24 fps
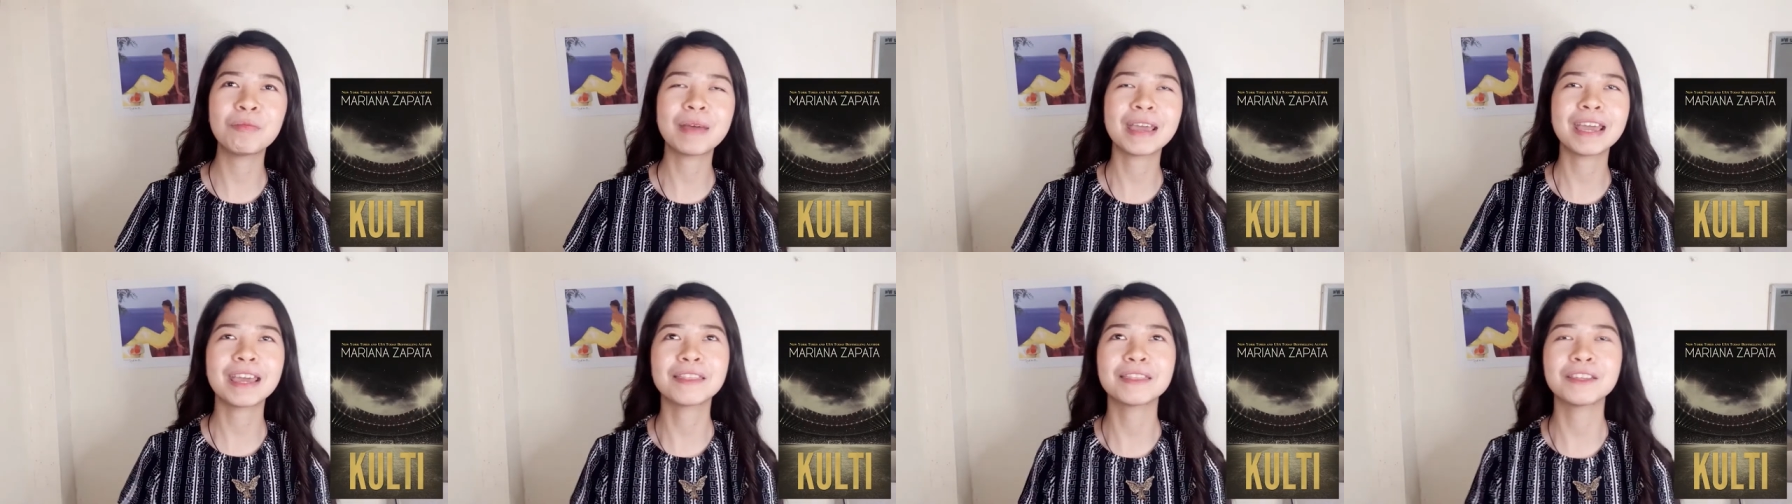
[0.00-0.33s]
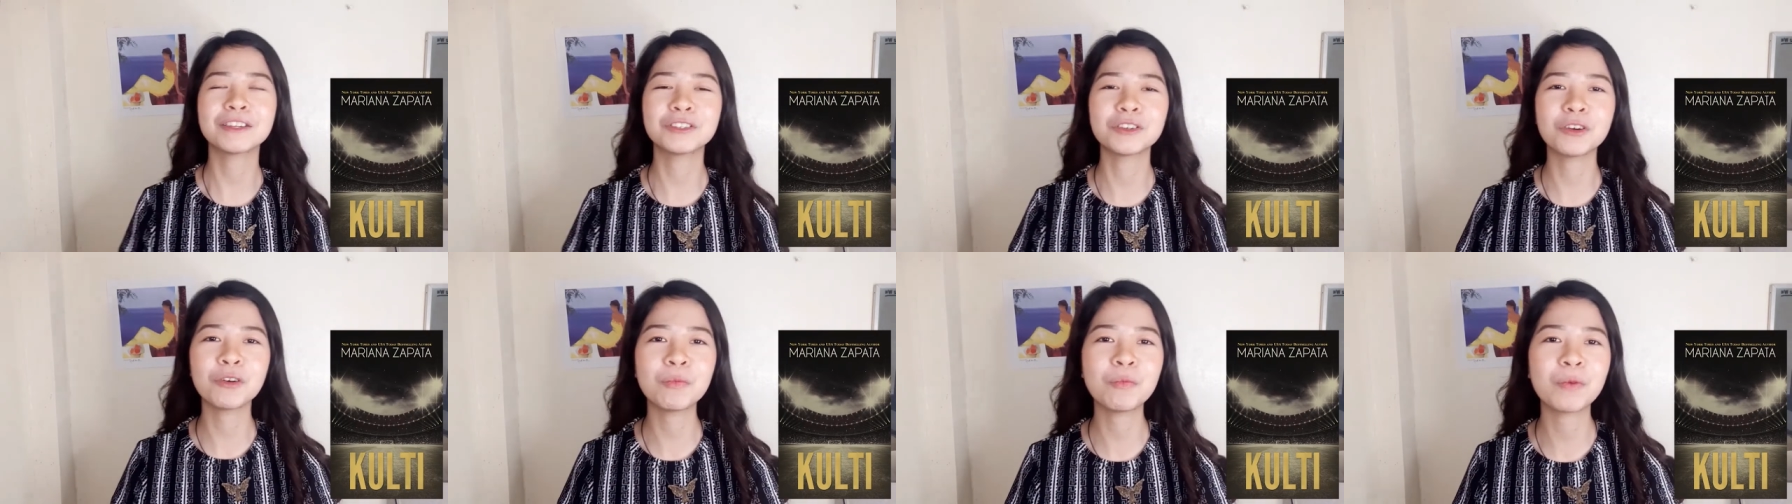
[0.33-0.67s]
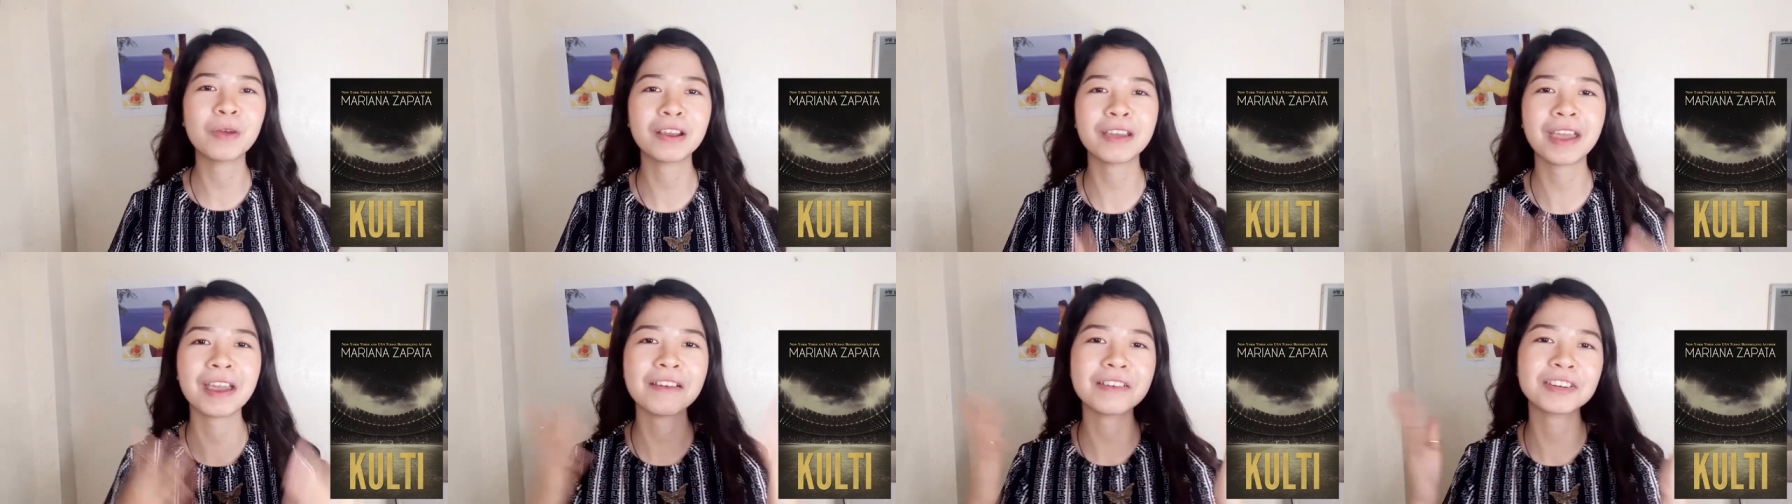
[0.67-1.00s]
and the trope
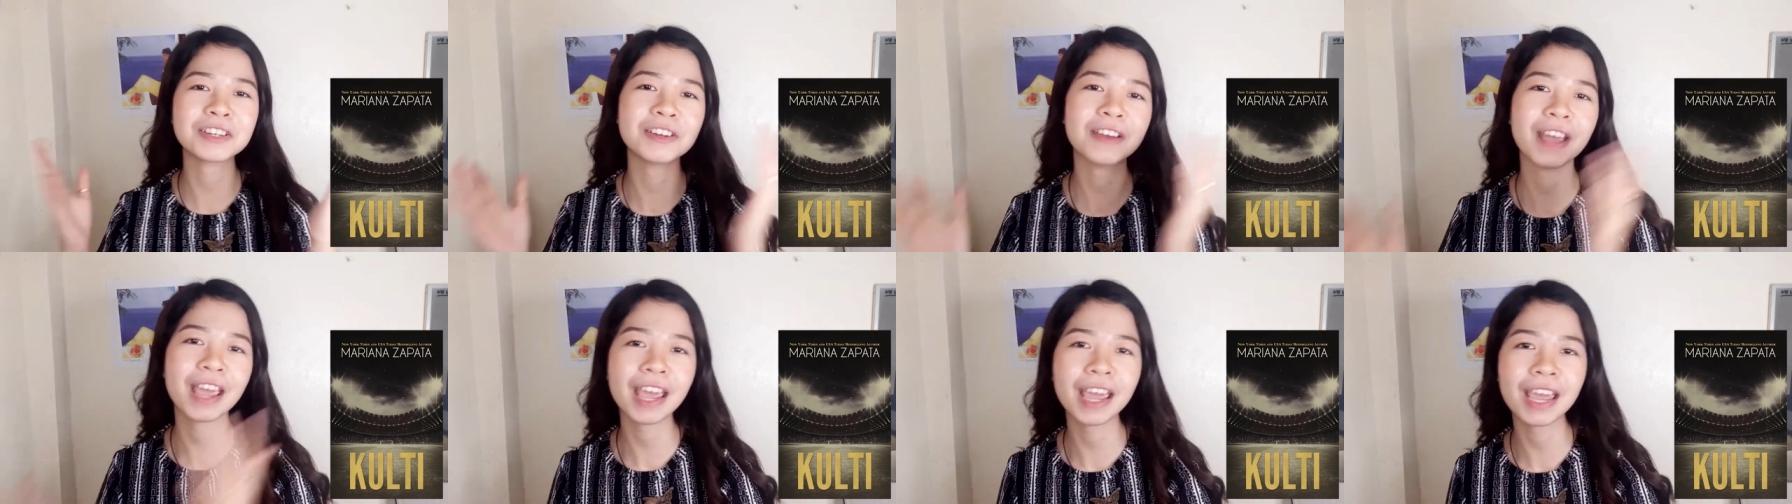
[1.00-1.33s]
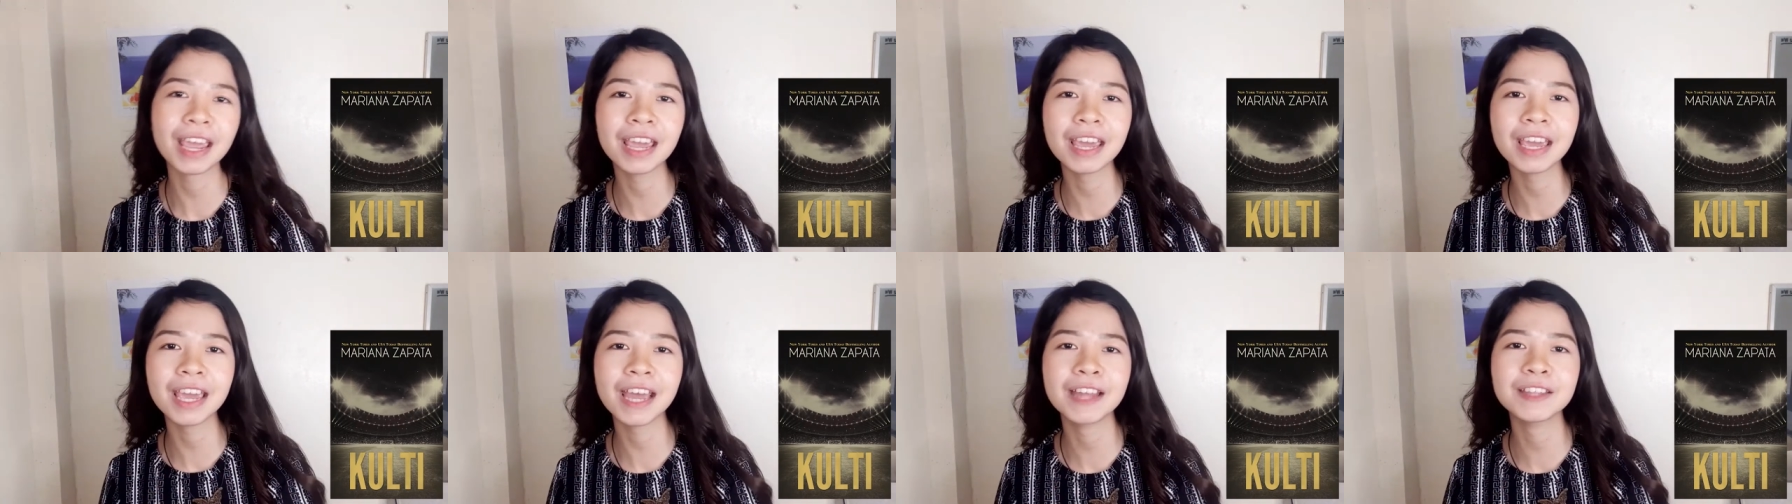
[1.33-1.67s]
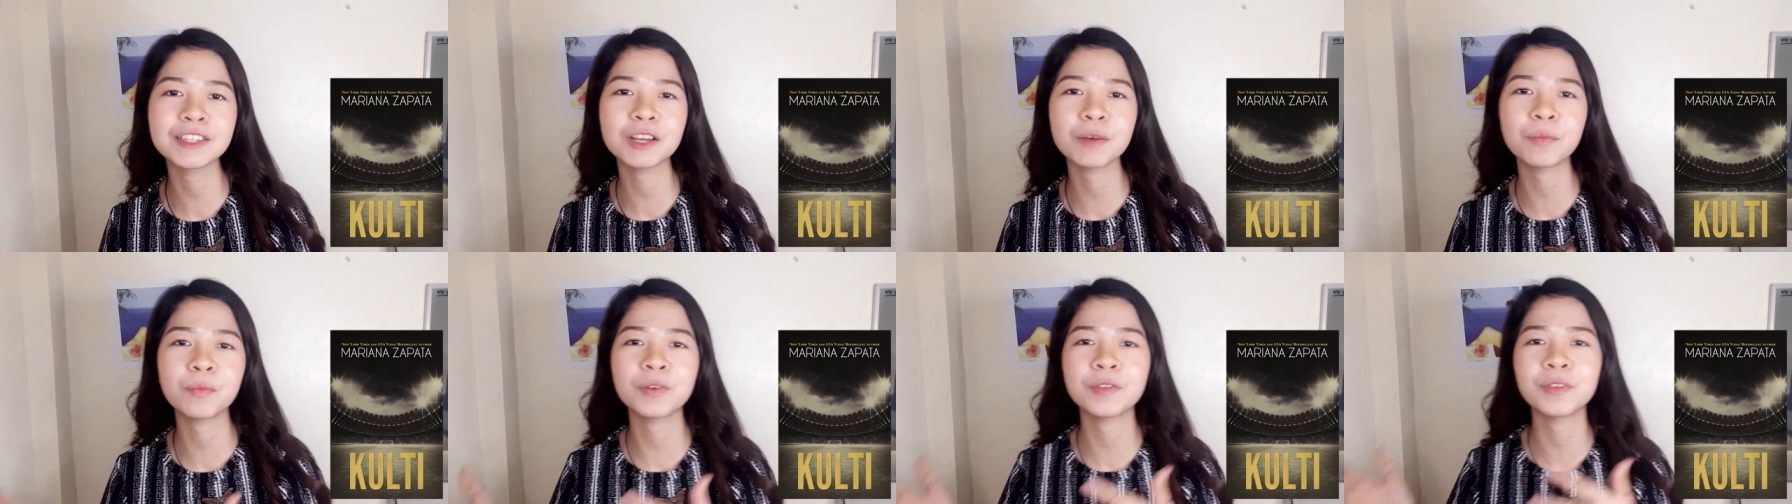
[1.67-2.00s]
where character A ends
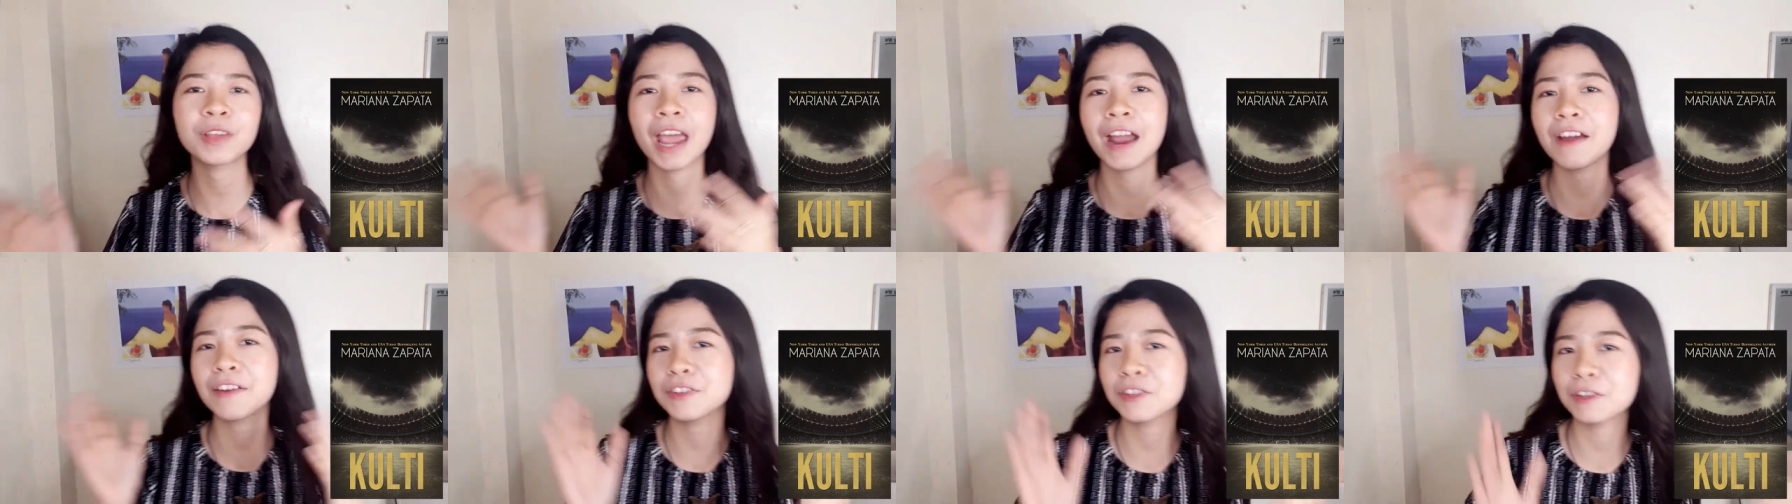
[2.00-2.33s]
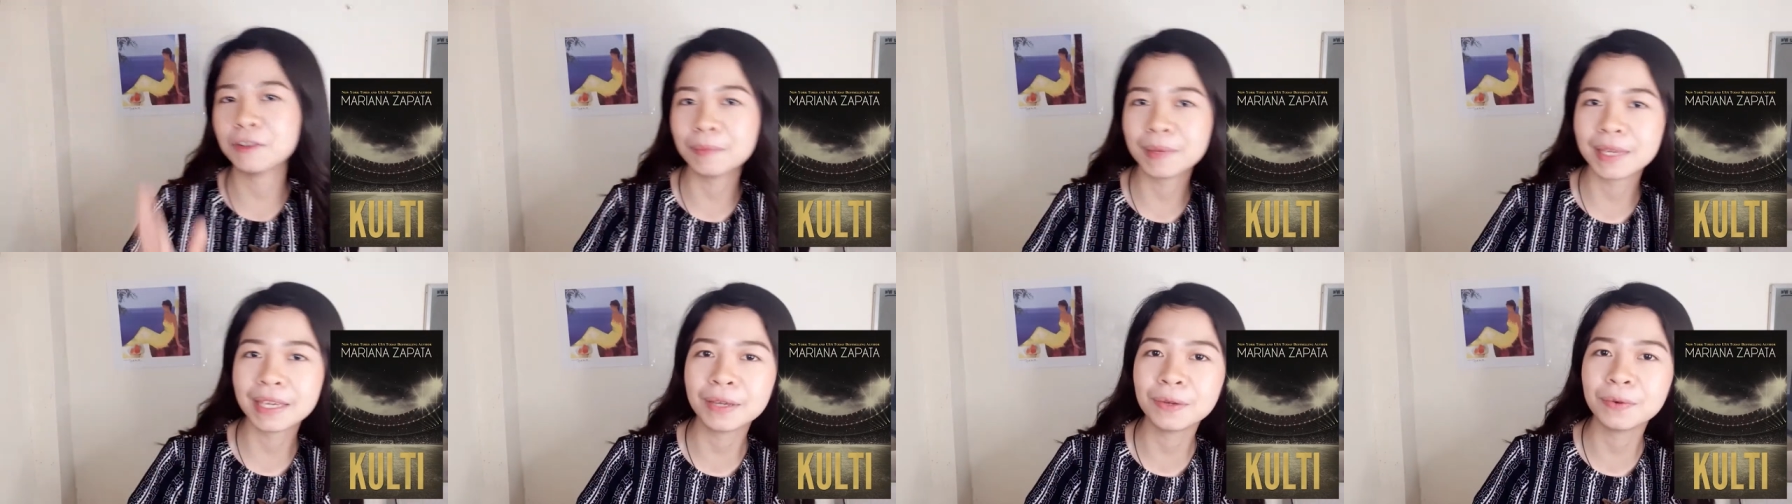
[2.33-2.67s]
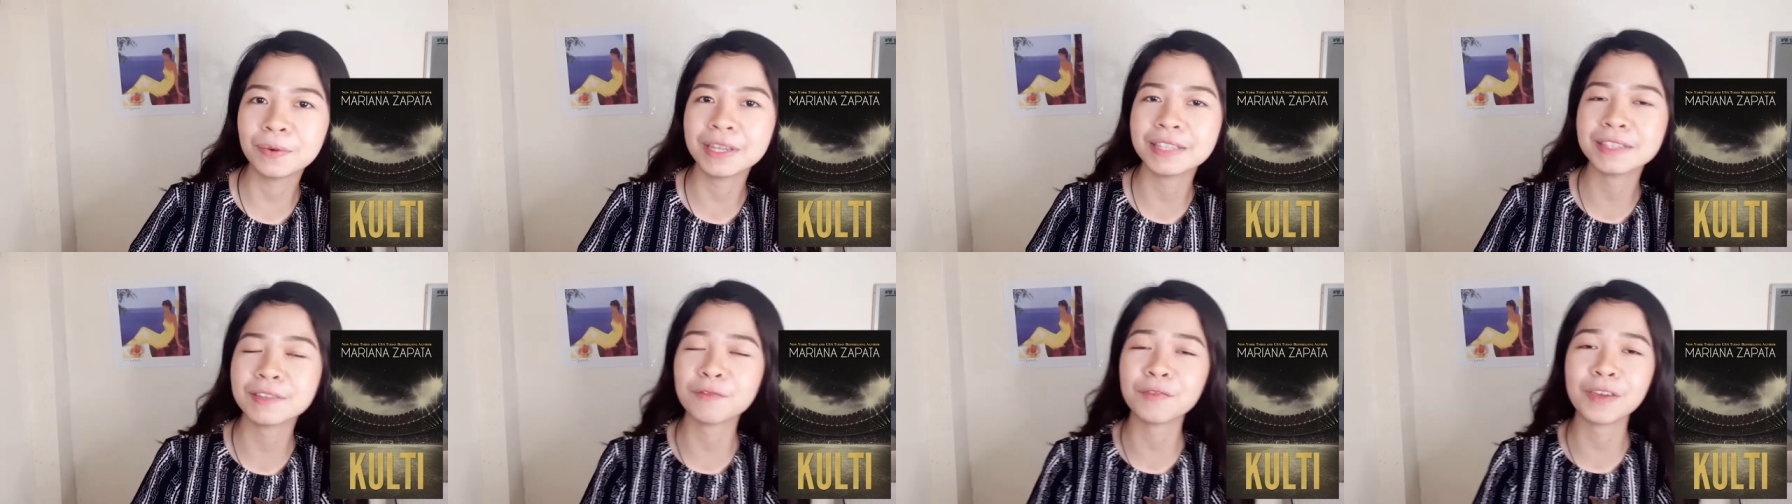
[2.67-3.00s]
up with character B, who
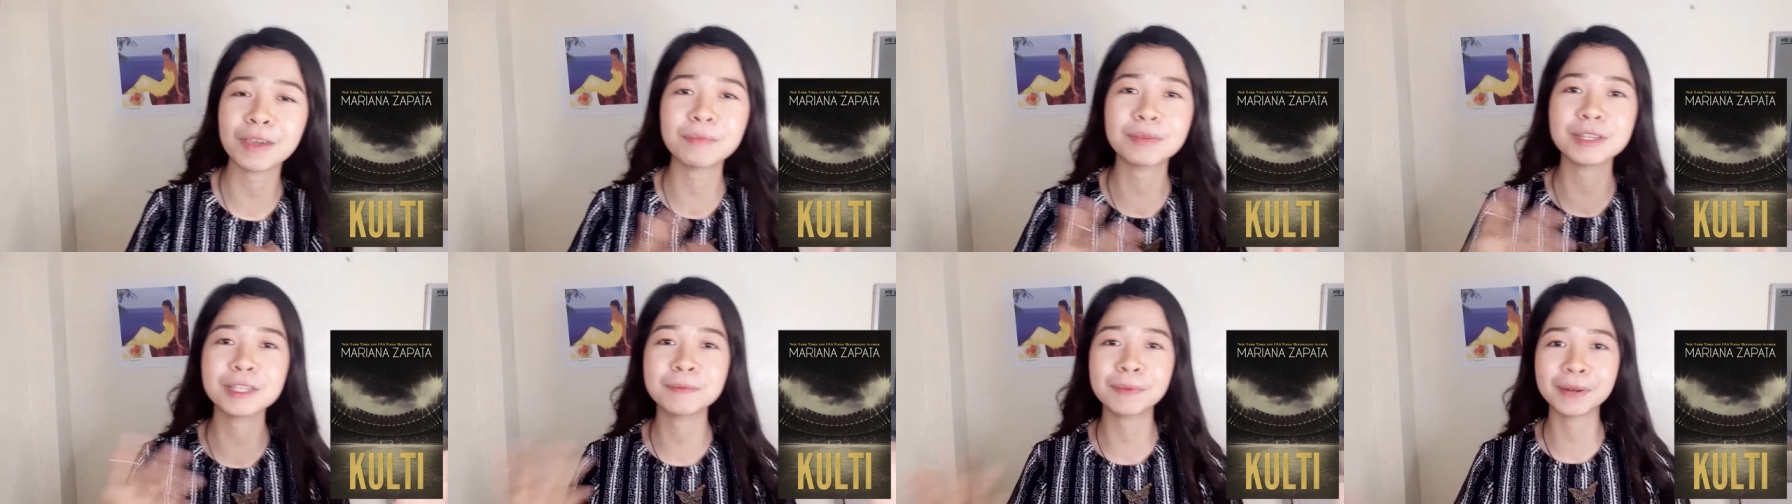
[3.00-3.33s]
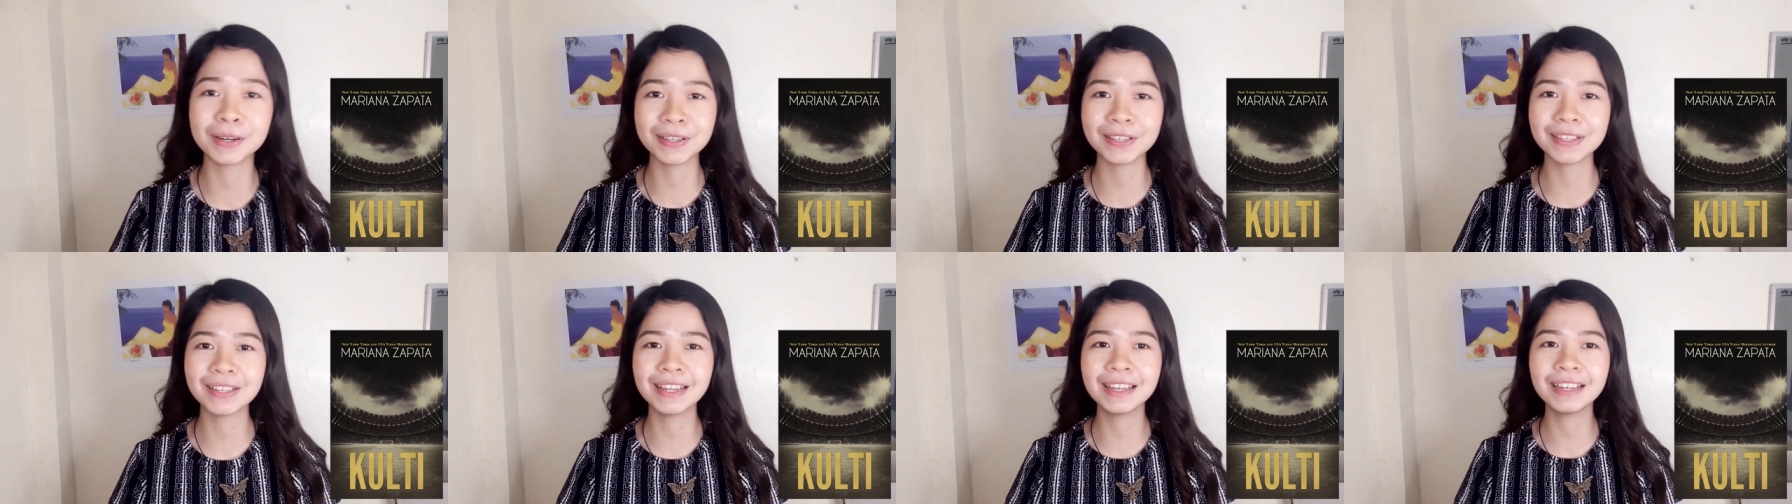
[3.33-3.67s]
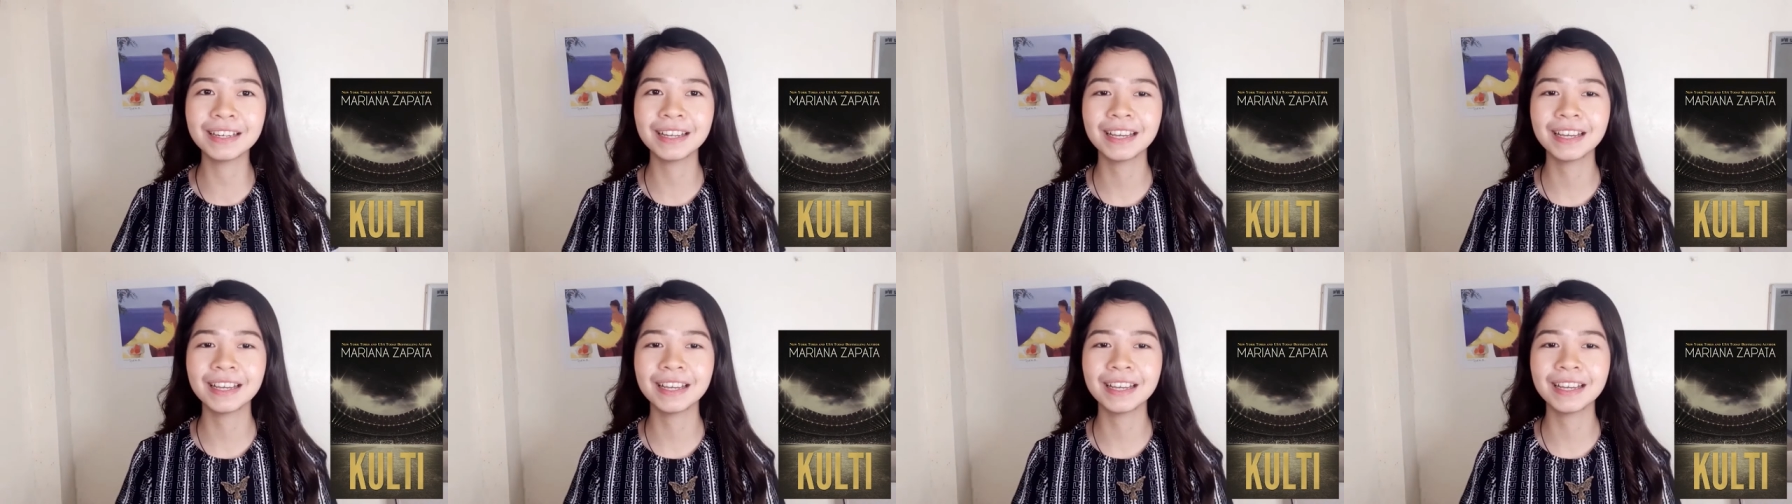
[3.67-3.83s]
is a famous person.